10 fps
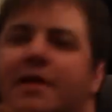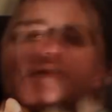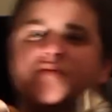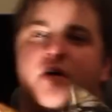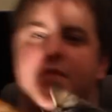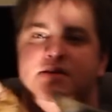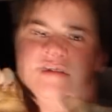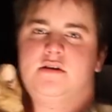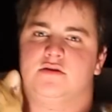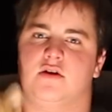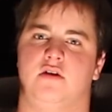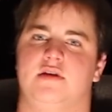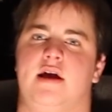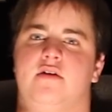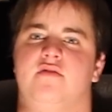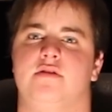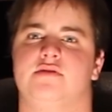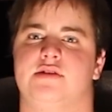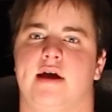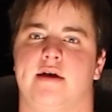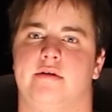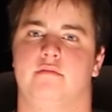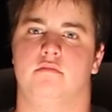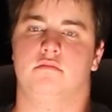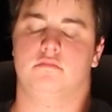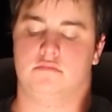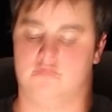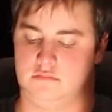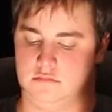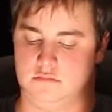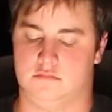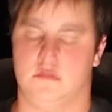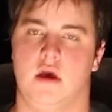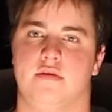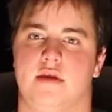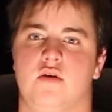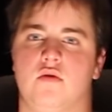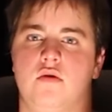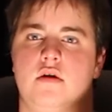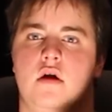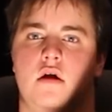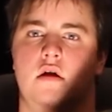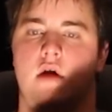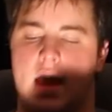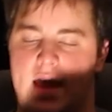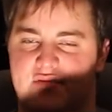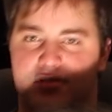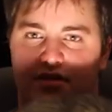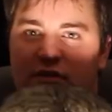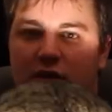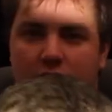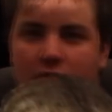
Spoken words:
here's why my channel is called CatReviewsTech. They ruin everything.